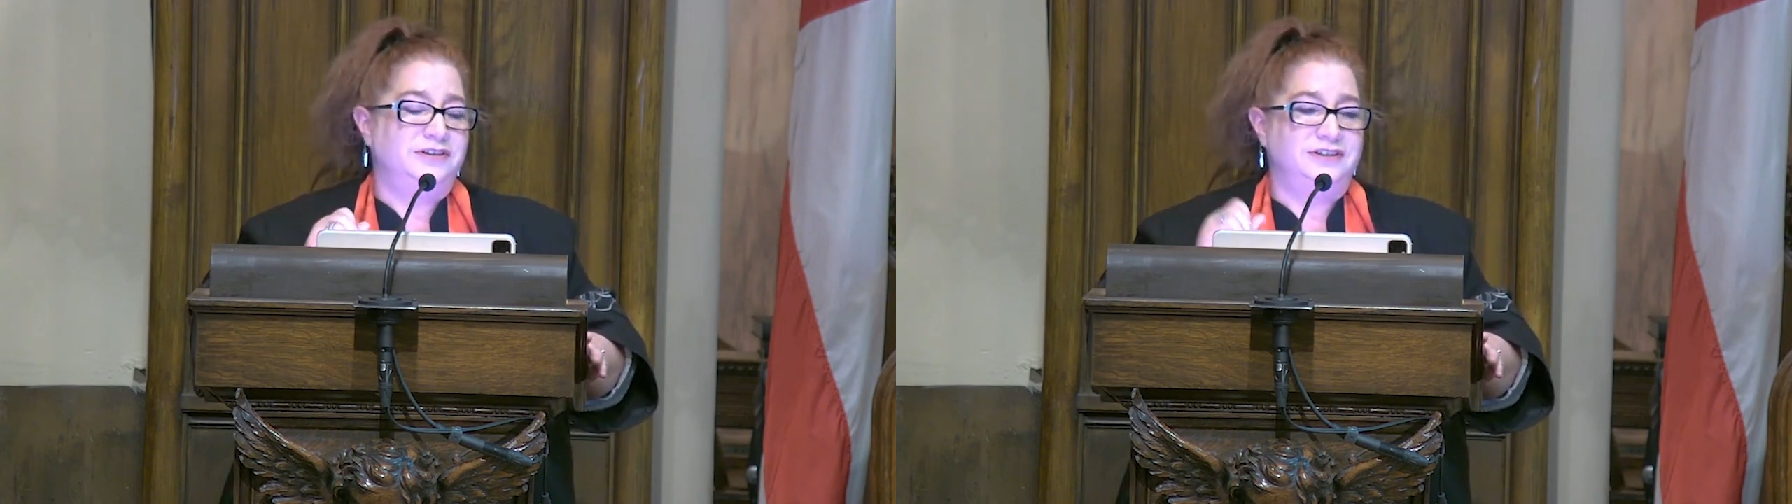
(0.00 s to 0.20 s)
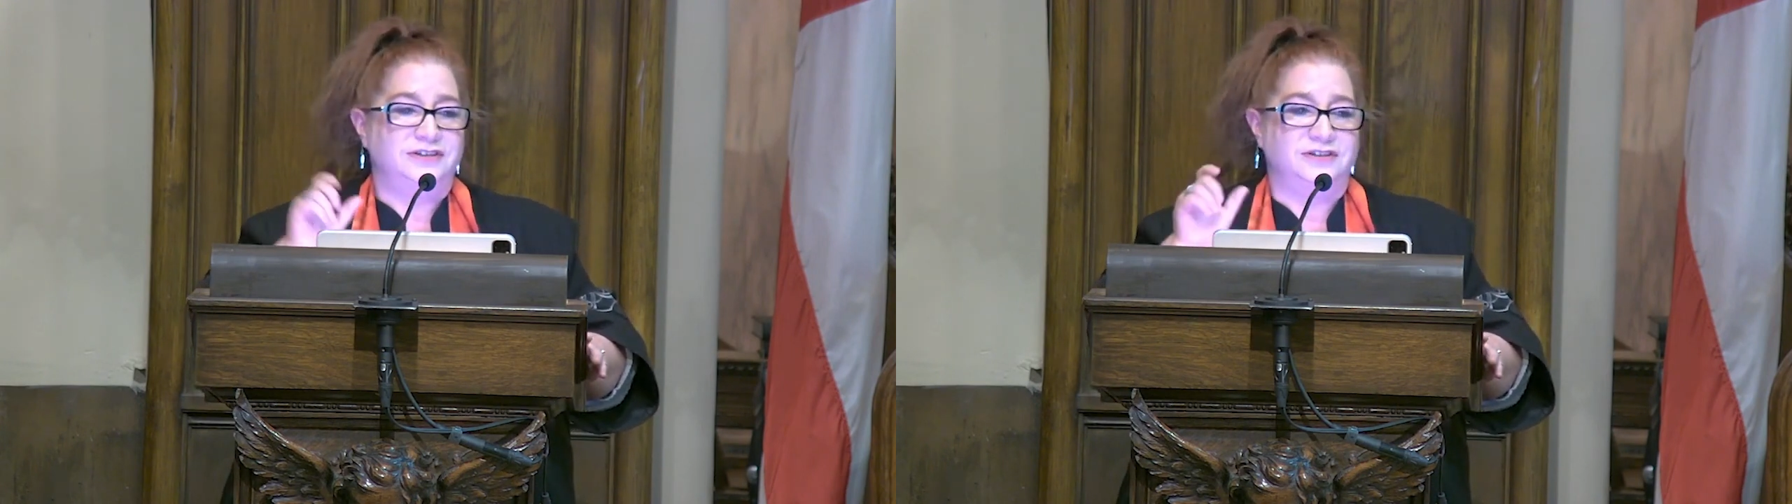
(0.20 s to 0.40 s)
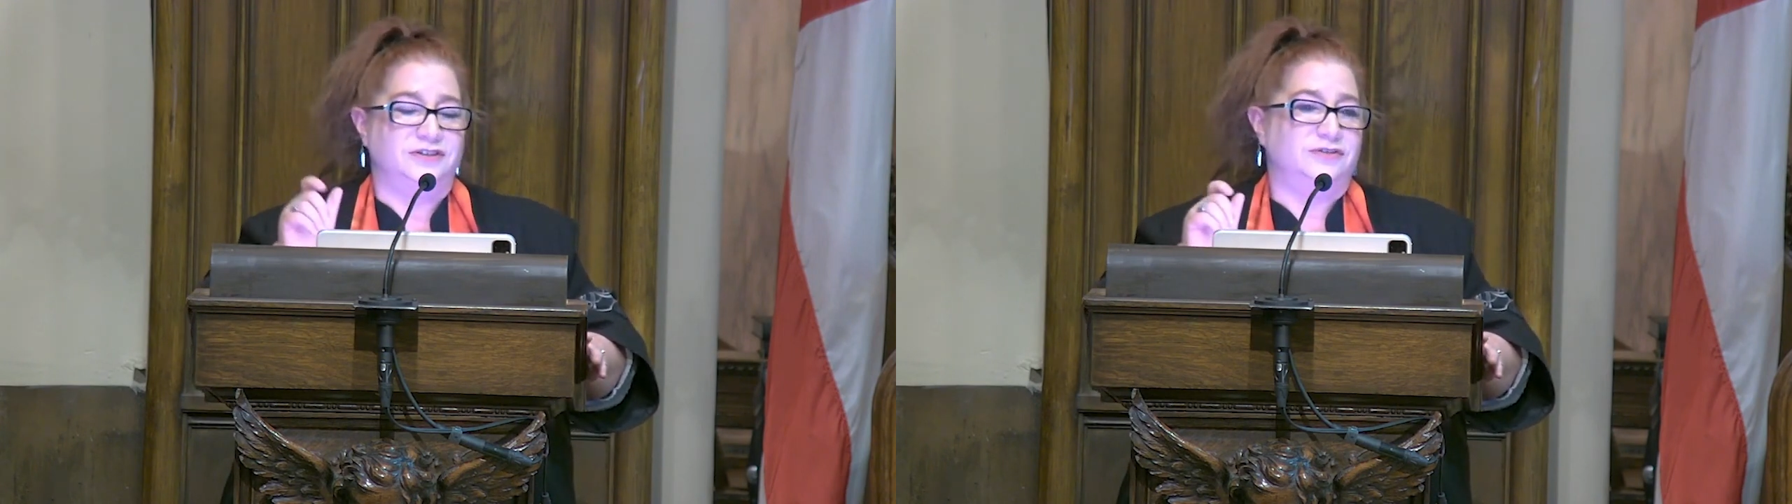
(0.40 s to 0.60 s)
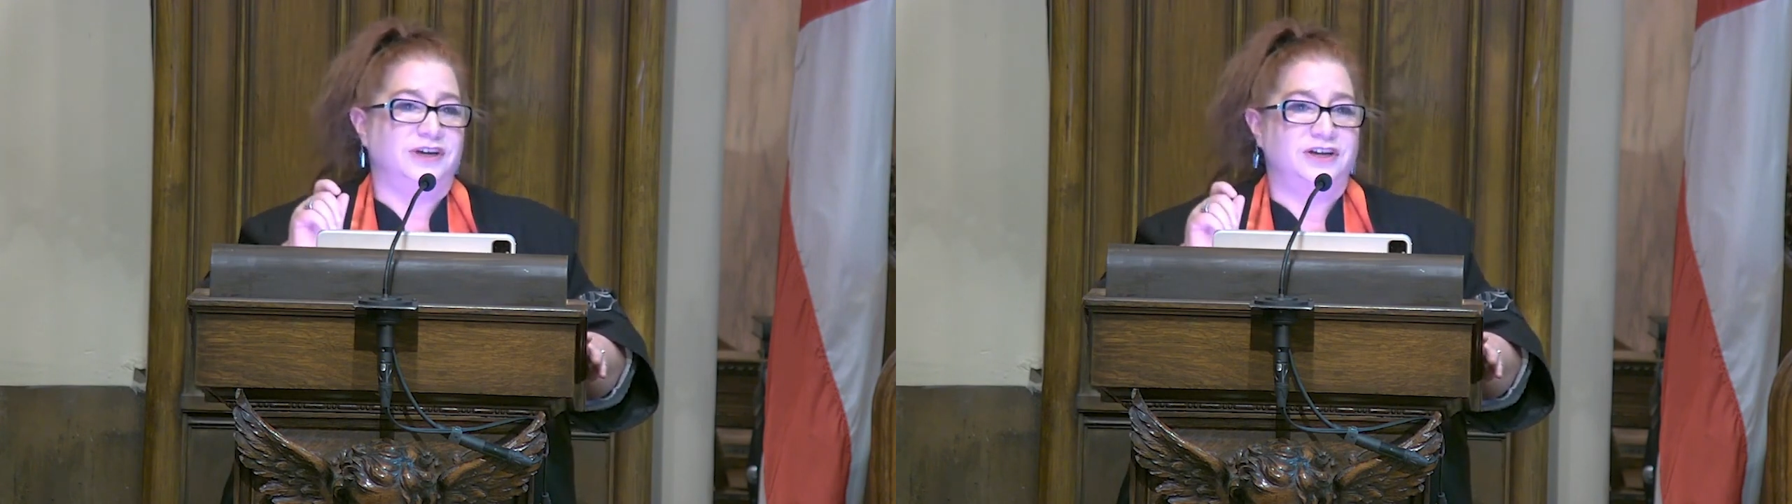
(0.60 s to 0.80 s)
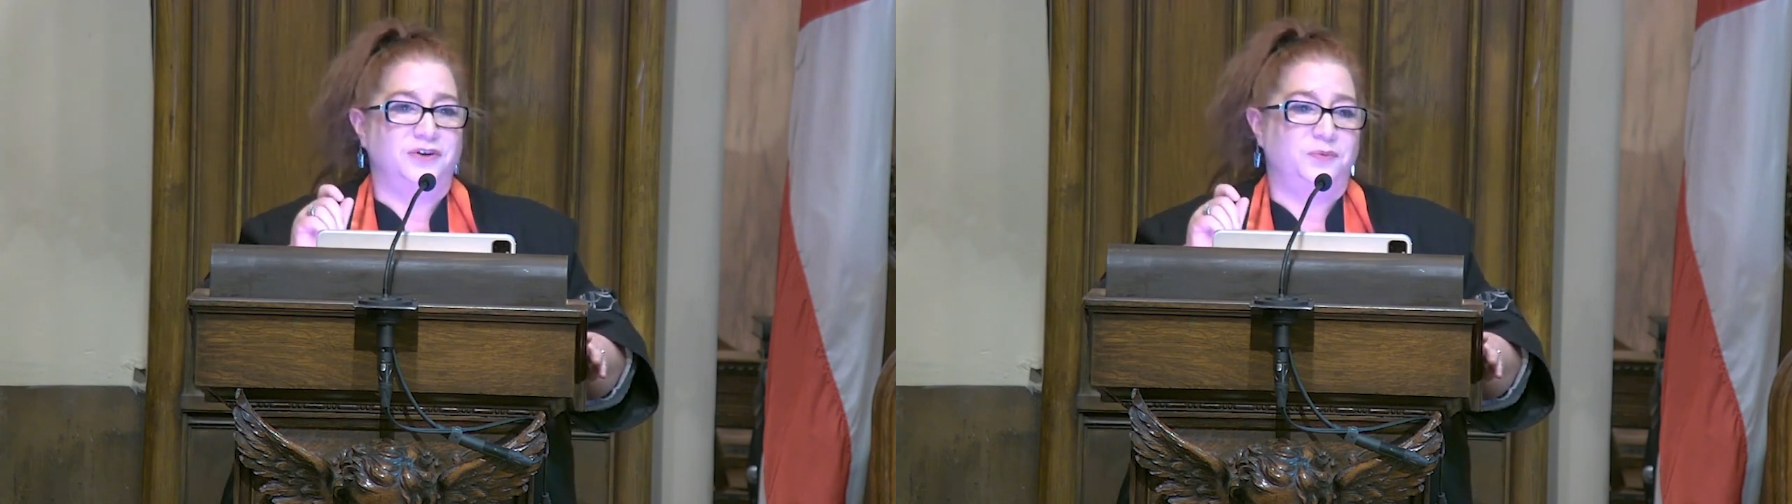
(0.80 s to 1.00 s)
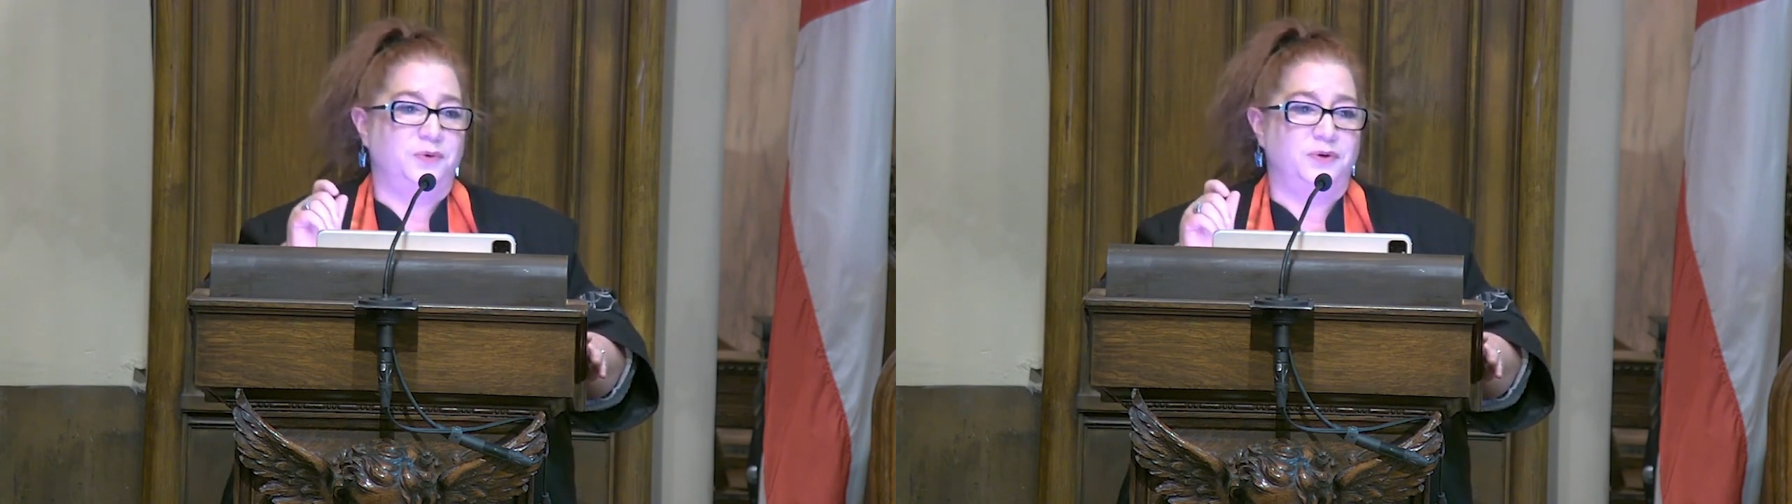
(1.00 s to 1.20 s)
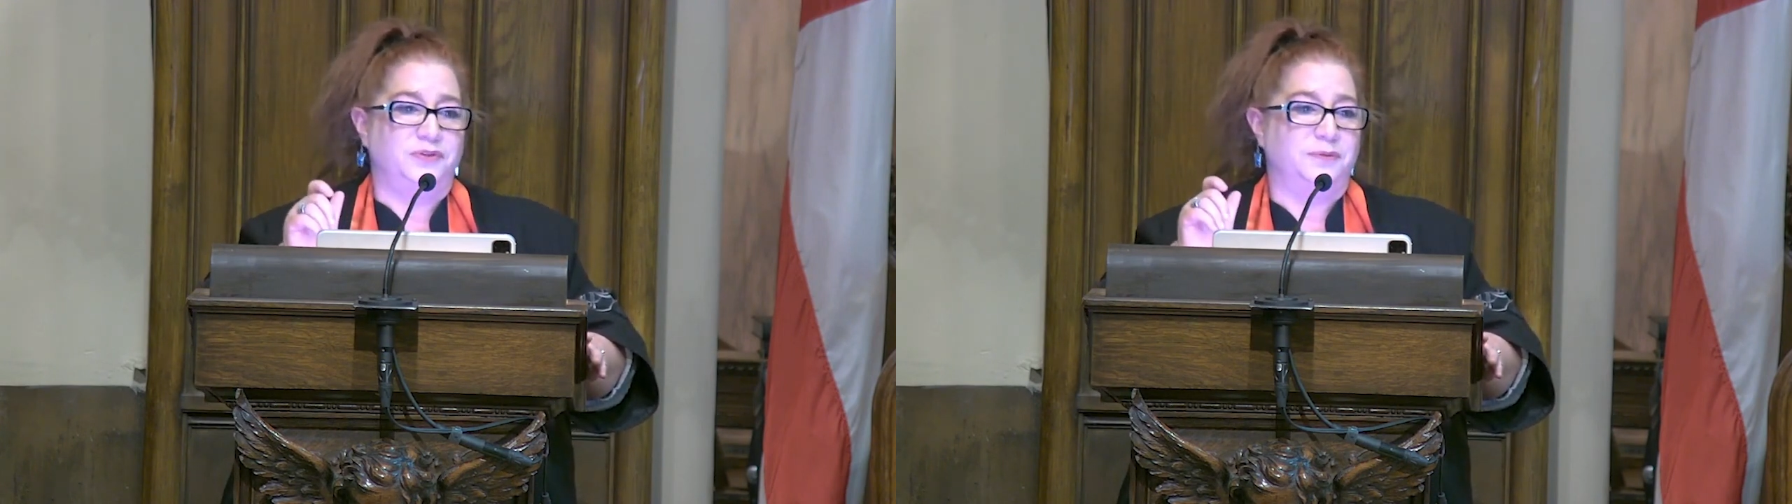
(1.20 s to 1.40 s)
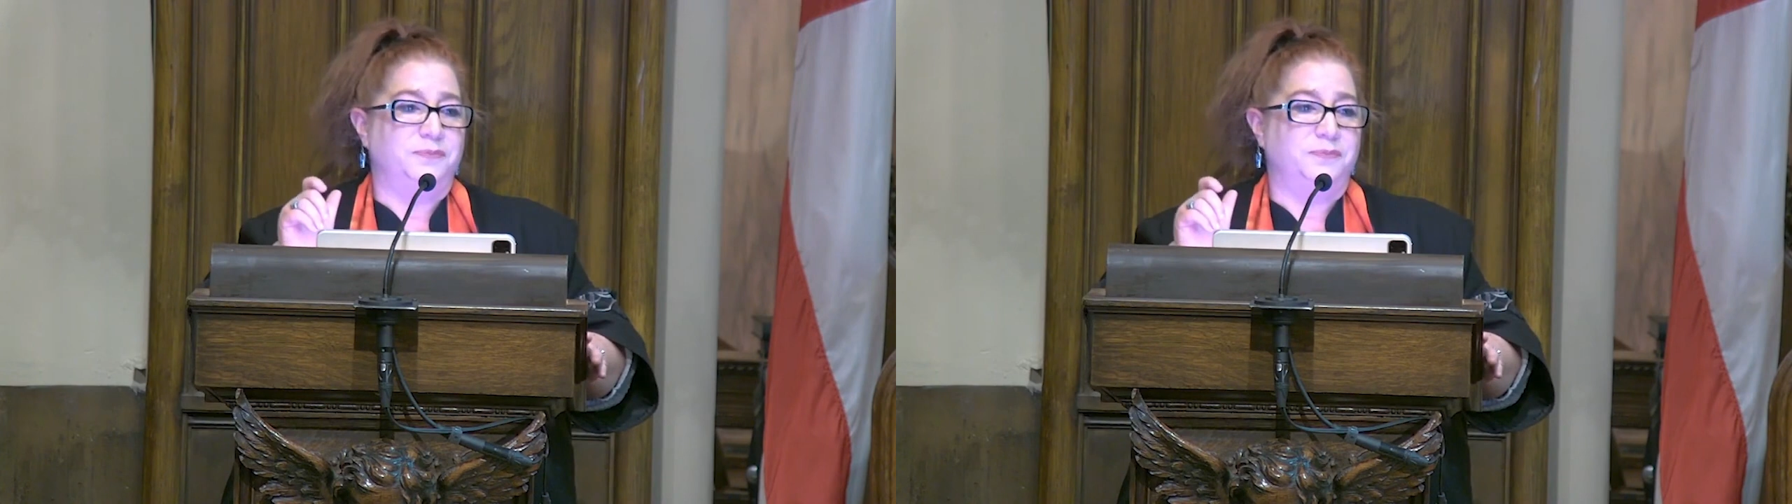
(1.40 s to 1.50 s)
this is a direct quote,